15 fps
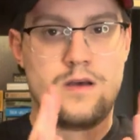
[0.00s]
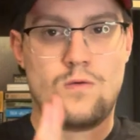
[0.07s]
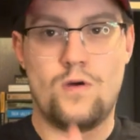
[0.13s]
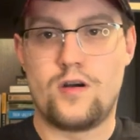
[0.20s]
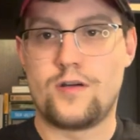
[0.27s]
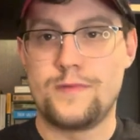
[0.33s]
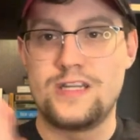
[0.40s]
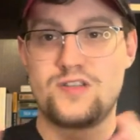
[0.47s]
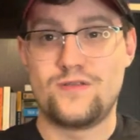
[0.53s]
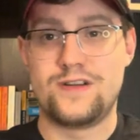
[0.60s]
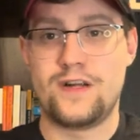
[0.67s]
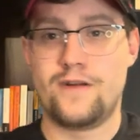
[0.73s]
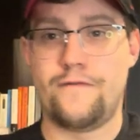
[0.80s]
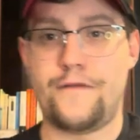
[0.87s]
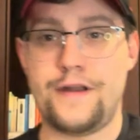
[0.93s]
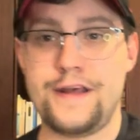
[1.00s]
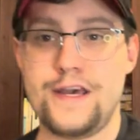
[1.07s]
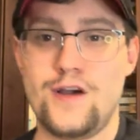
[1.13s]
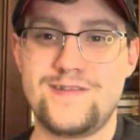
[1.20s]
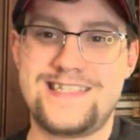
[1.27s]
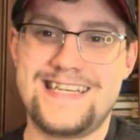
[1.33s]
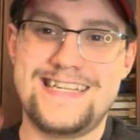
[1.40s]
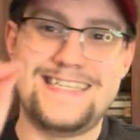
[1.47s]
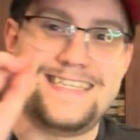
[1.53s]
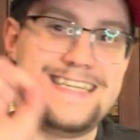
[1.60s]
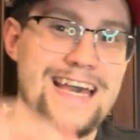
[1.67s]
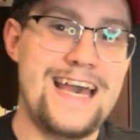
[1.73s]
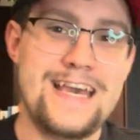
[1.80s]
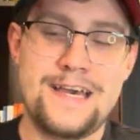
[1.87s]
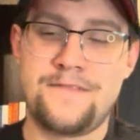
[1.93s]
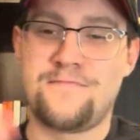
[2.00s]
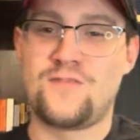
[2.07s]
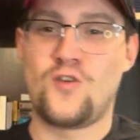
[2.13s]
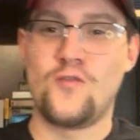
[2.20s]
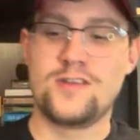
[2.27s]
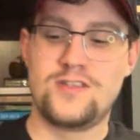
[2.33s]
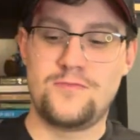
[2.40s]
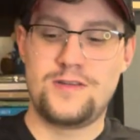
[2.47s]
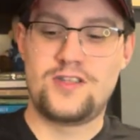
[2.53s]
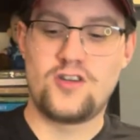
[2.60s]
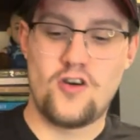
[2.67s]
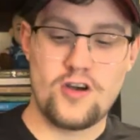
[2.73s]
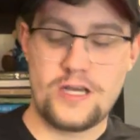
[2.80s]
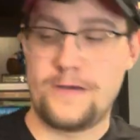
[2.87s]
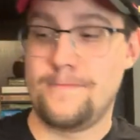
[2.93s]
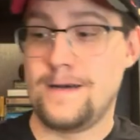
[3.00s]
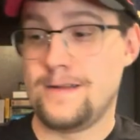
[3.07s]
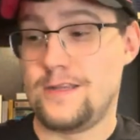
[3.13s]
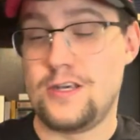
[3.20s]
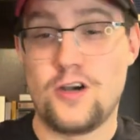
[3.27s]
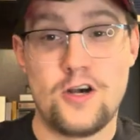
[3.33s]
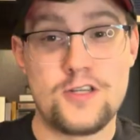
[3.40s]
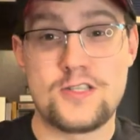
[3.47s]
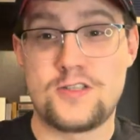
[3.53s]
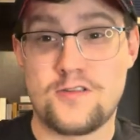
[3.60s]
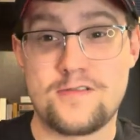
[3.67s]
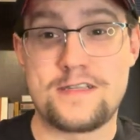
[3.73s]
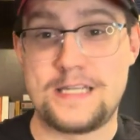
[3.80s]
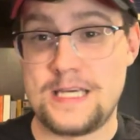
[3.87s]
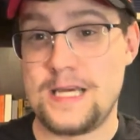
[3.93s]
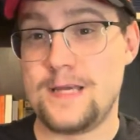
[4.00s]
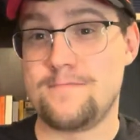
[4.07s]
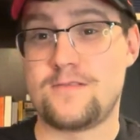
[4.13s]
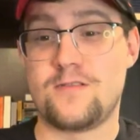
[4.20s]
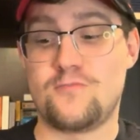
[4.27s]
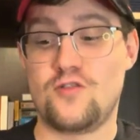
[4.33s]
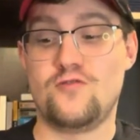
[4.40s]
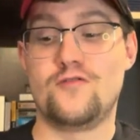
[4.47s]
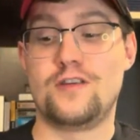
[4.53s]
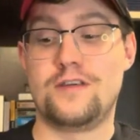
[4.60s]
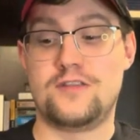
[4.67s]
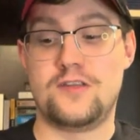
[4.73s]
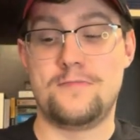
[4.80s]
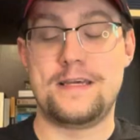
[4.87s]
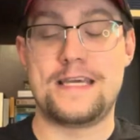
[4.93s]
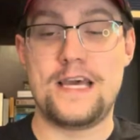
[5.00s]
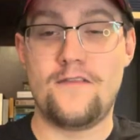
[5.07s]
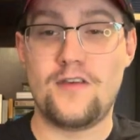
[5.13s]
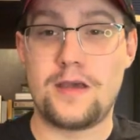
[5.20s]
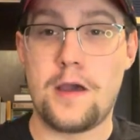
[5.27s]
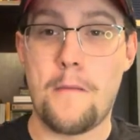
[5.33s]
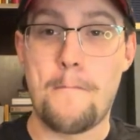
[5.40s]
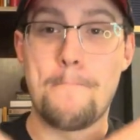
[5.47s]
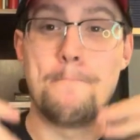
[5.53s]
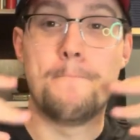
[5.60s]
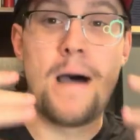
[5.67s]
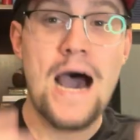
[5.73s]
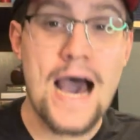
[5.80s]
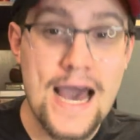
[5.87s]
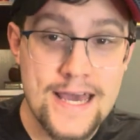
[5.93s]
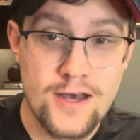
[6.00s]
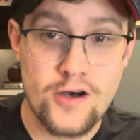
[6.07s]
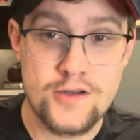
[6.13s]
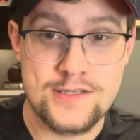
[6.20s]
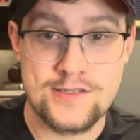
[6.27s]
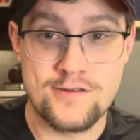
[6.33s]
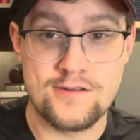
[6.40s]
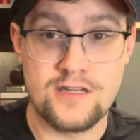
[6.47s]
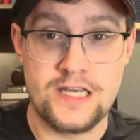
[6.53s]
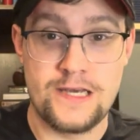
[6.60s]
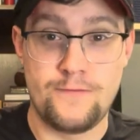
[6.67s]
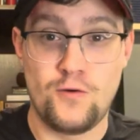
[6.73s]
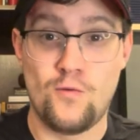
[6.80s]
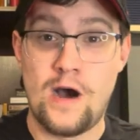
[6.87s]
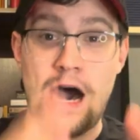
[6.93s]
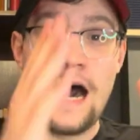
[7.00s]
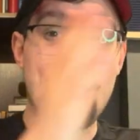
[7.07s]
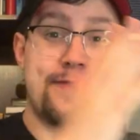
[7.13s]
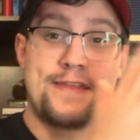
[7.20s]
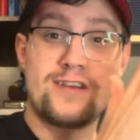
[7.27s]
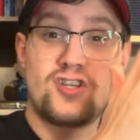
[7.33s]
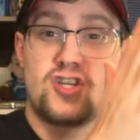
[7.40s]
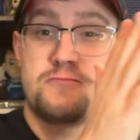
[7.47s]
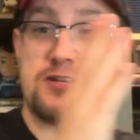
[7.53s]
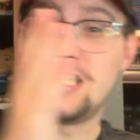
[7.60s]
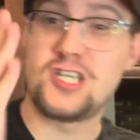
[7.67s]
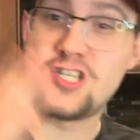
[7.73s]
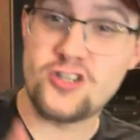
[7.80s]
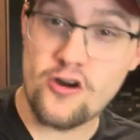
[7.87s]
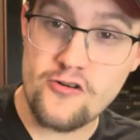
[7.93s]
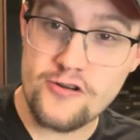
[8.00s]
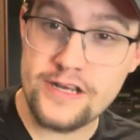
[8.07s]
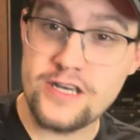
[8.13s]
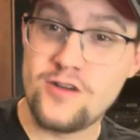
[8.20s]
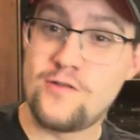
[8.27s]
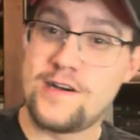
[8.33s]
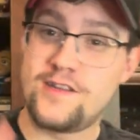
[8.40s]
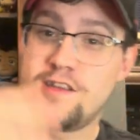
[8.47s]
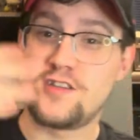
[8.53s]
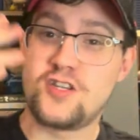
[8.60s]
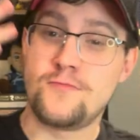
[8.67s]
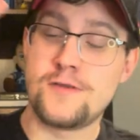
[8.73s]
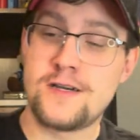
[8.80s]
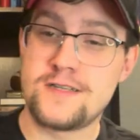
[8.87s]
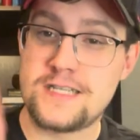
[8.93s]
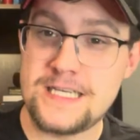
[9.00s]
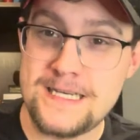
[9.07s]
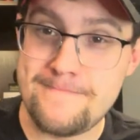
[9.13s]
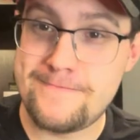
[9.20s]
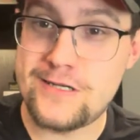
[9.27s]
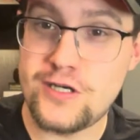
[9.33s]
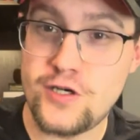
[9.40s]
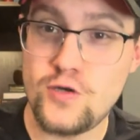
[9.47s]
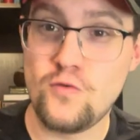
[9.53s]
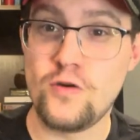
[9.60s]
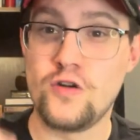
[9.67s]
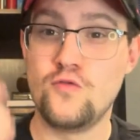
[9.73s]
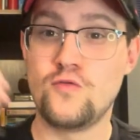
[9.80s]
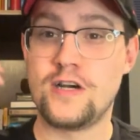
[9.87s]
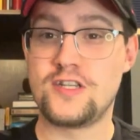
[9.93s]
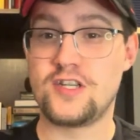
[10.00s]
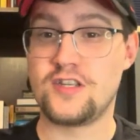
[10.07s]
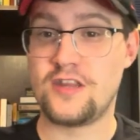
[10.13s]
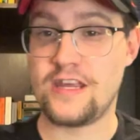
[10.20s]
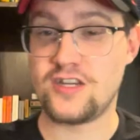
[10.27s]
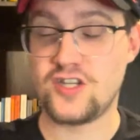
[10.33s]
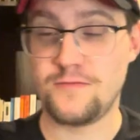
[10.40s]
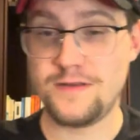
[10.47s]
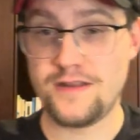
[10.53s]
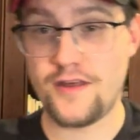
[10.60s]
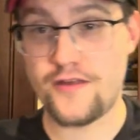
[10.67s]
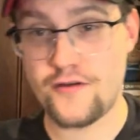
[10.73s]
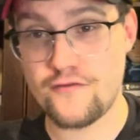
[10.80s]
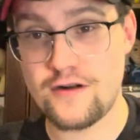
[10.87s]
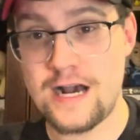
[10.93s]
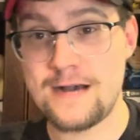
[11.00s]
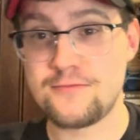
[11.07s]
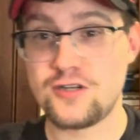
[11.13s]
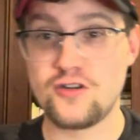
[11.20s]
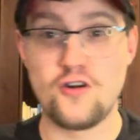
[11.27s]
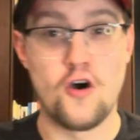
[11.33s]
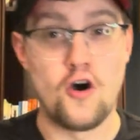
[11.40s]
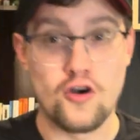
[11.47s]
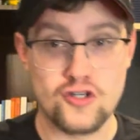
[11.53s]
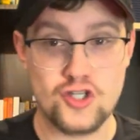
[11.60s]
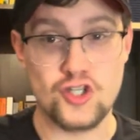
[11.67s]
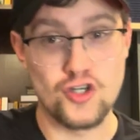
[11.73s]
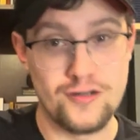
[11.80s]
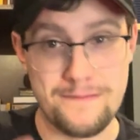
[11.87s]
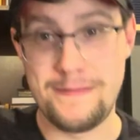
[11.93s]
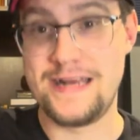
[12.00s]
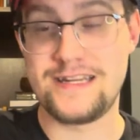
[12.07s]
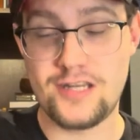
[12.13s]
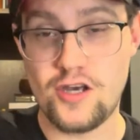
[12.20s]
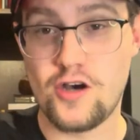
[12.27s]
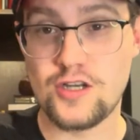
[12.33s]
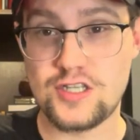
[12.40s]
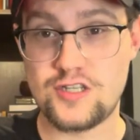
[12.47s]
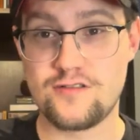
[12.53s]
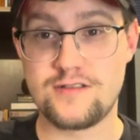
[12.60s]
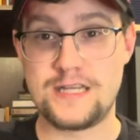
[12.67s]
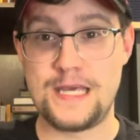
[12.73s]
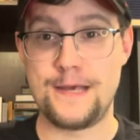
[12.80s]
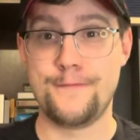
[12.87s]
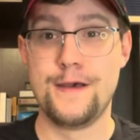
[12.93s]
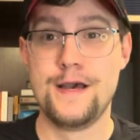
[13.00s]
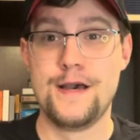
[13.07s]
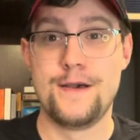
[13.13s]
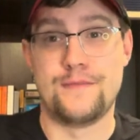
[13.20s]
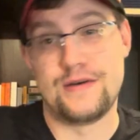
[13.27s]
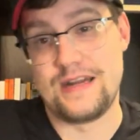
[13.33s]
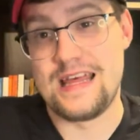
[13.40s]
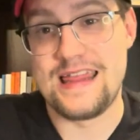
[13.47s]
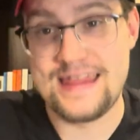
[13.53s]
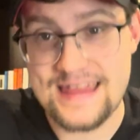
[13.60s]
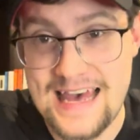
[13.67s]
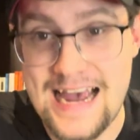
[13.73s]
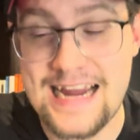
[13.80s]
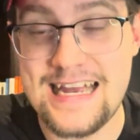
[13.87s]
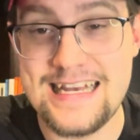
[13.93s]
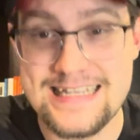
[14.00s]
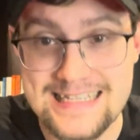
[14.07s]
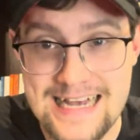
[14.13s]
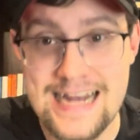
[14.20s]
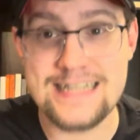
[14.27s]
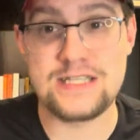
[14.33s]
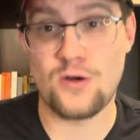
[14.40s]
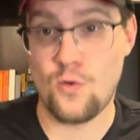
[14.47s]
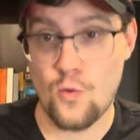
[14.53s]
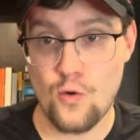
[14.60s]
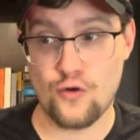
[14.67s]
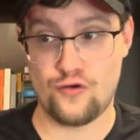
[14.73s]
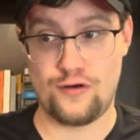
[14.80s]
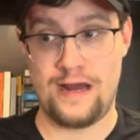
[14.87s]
Welcome into another video. Today I'm going to be talking about the All-Star teams. I'm going to be giving my All-Star team, who I think should be starting, who I think should be on Team 2, and who I think should be the third option. All should make the All-Star team, but in that exact order.